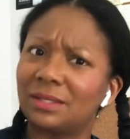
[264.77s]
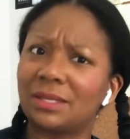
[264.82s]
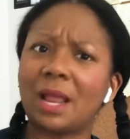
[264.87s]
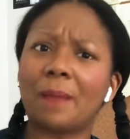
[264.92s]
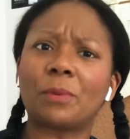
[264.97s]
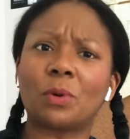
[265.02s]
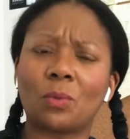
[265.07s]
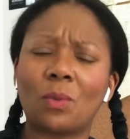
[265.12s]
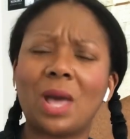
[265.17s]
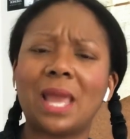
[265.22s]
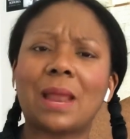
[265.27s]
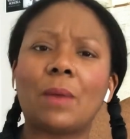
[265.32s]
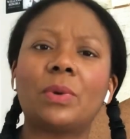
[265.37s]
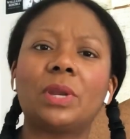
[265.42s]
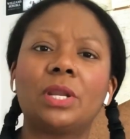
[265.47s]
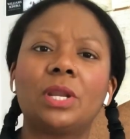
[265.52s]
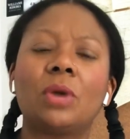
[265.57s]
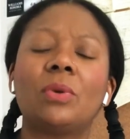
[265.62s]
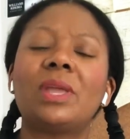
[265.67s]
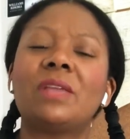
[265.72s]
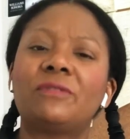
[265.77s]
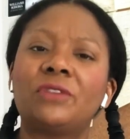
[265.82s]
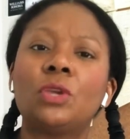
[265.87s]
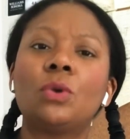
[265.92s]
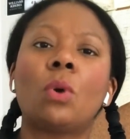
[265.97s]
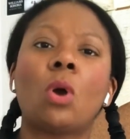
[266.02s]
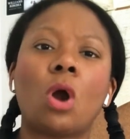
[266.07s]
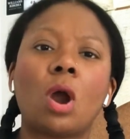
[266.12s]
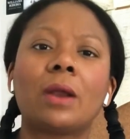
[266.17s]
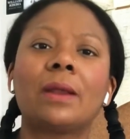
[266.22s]
number one, I wanna know if
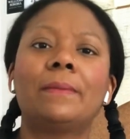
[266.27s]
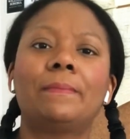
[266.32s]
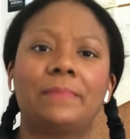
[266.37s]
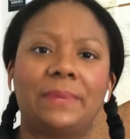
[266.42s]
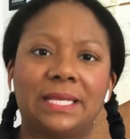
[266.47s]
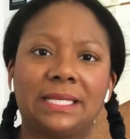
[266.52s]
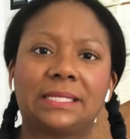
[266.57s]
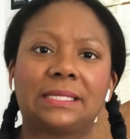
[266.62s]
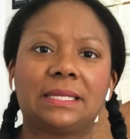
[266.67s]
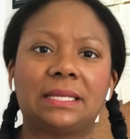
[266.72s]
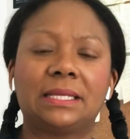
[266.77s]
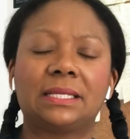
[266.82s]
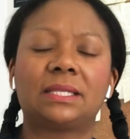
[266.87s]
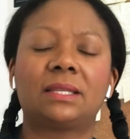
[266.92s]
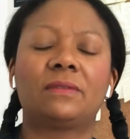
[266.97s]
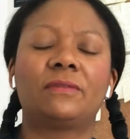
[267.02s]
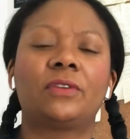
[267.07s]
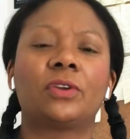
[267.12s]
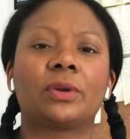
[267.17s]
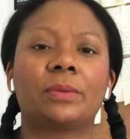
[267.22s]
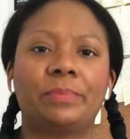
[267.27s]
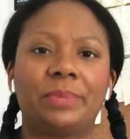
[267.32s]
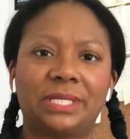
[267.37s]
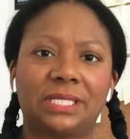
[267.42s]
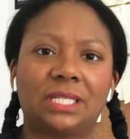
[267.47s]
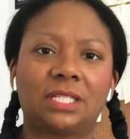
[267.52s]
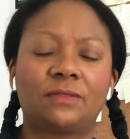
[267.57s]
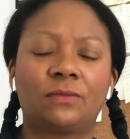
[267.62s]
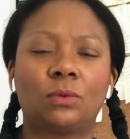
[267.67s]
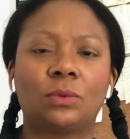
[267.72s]
you are in business and if you're in
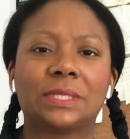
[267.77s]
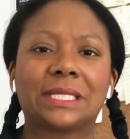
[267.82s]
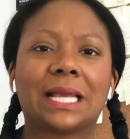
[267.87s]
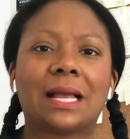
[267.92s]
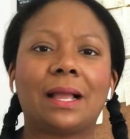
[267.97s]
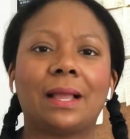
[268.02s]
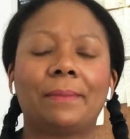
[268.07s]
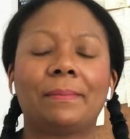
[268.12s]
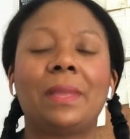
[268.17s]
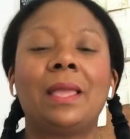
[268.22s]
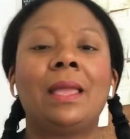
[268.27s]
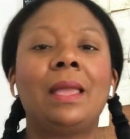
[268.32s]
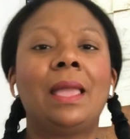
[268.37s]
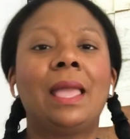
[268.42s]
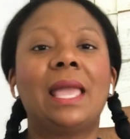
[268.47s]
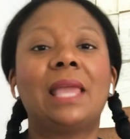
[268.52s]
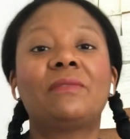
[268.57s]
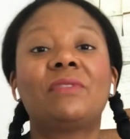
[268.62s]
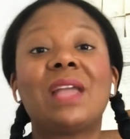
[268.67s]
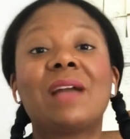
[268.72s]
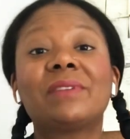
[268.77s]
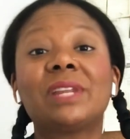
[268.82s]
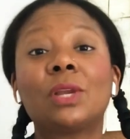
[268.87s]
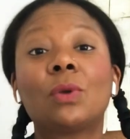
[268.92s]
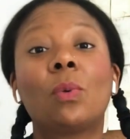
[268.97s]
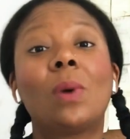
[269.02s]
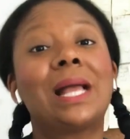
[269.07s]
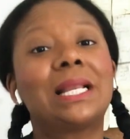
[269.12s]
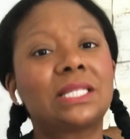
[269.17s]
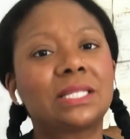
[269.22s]
business full time. And if you have any
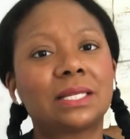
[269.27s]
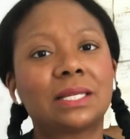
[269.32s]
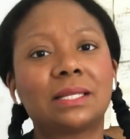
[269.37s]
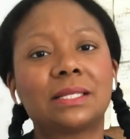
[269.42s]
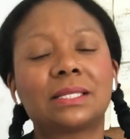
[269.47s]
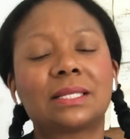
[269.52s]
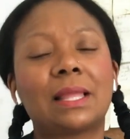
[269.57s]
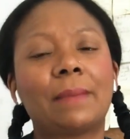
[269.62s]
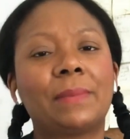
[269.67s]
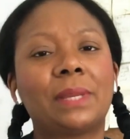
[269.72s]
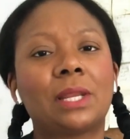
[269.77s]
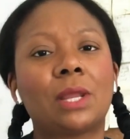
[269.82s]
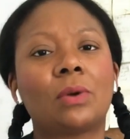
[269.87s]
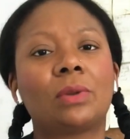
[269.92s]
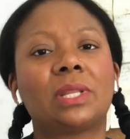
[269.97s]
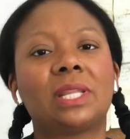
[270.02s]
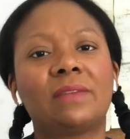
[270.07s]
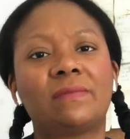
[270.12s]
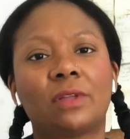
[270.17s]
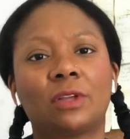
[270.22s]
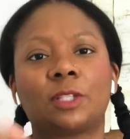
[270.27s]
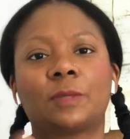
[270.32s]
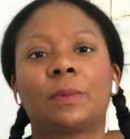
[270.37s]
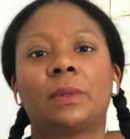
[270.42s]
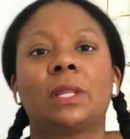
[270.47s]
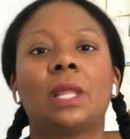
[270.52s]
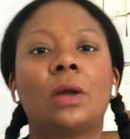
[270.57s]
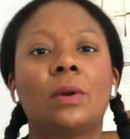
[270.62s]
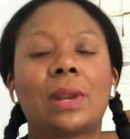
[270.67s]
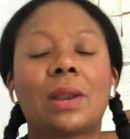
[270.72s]
questions, let me know and leave those
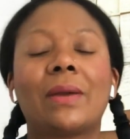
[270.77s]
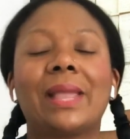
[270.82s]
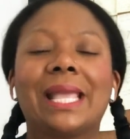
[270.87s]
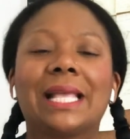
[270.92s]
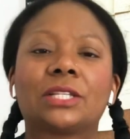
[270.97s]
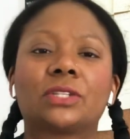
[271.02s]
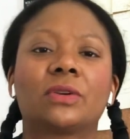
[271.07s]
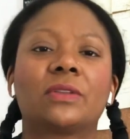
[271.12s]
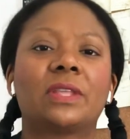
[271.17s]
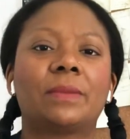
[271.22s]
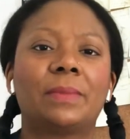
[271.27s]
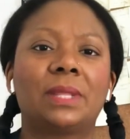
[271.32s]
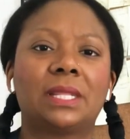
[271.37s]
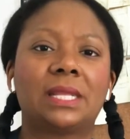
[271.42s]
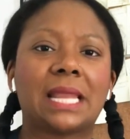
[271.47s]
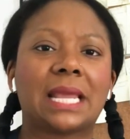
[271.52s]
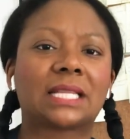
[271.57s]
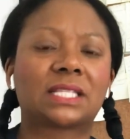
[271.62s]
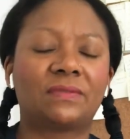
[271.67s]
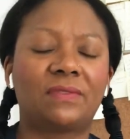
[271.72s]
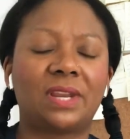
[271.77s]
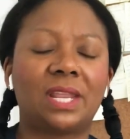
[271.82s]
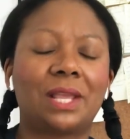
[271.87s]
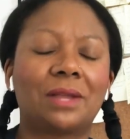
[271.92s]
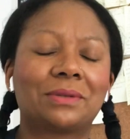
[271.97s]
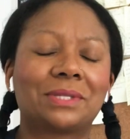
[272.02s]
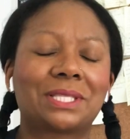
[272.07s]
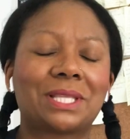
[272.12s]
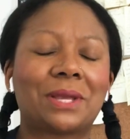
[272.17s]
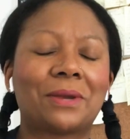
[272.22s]
below and I'll answer them in the next
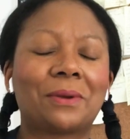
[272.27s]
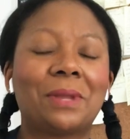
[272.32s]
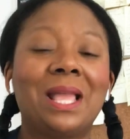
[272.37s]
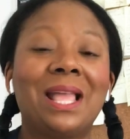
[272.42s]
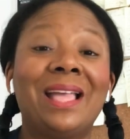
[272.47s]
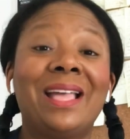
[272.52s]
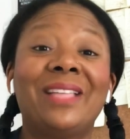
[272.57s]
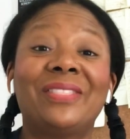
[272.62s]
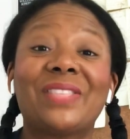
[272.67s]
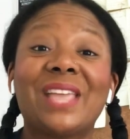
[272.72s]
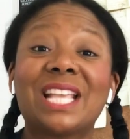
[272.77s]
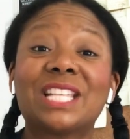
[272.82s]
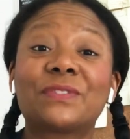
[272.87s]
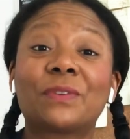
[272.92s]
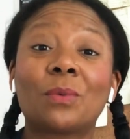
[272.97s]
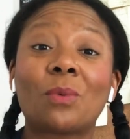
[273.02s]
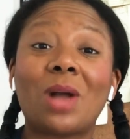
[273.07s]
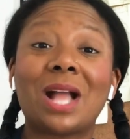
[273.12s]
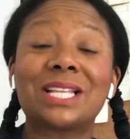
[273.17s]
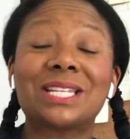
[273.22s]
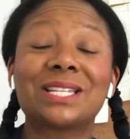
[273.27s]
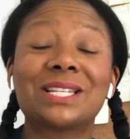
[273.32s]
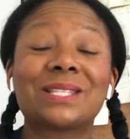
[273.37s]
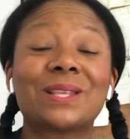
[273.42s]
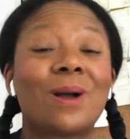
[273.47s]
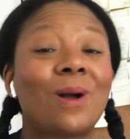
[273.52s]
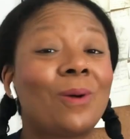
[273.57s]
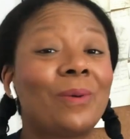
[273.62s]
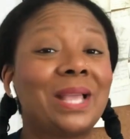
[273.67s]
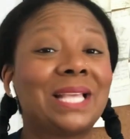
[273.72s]
video. So thanks for watching
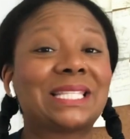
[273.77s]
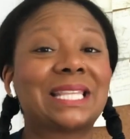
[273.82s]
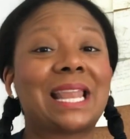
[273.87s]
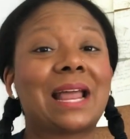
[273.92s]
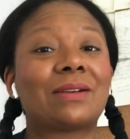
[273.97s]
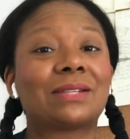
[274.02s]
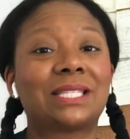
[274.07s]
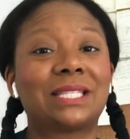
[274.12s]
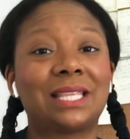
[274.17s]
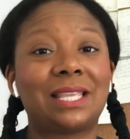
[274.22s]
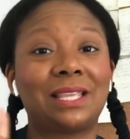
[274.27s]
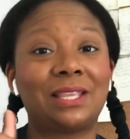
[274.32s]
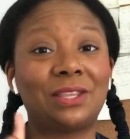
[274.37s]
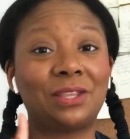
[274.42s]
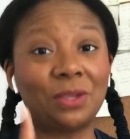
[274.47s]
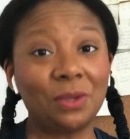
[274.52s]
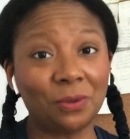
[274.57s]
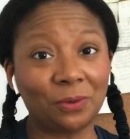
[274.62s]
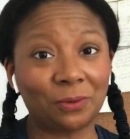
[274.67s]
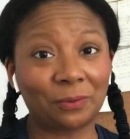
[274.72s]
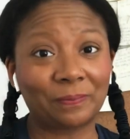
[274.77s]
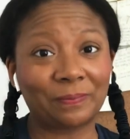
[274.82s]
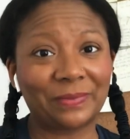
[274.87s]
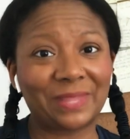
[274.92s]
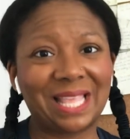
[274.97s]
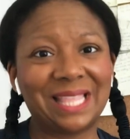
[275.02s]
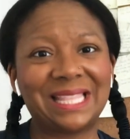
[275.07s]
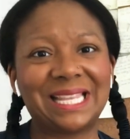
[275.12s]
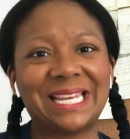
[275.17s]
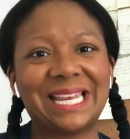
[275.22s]
as always and I'll see you
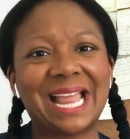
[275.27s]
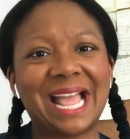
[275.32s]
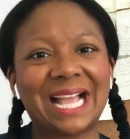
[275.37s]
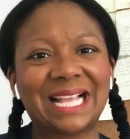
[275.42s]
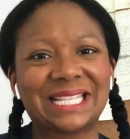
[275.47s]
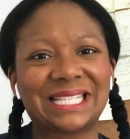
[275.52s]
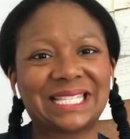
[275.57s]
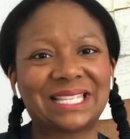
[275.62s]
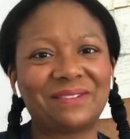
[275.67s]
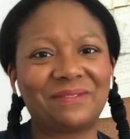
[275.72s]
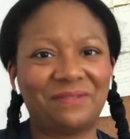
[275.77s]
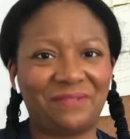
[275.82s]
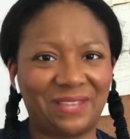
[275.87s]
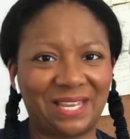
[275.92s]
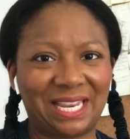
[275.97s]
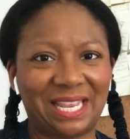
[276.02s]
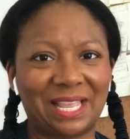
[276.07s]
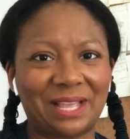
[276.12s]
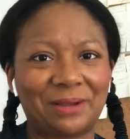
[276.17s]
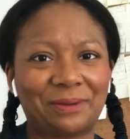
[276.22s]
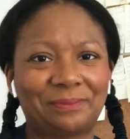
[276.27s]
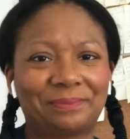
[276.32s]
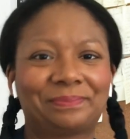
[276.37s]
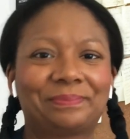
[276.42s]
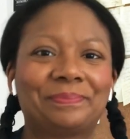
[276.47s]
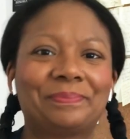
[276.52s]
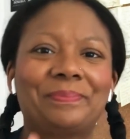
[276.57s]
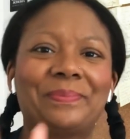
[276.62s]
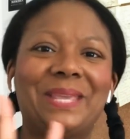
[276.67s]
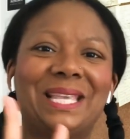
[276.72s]
in the next video.
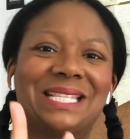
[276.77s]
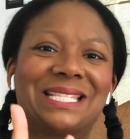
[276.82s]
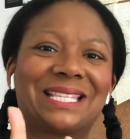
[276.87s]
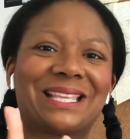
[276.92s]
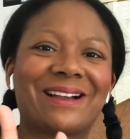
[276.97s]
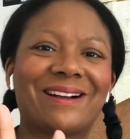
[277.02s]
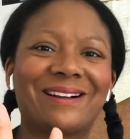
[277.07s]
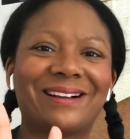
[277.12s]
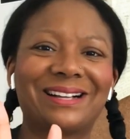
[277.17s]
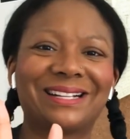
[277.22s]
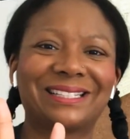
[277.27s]
Peace y'all.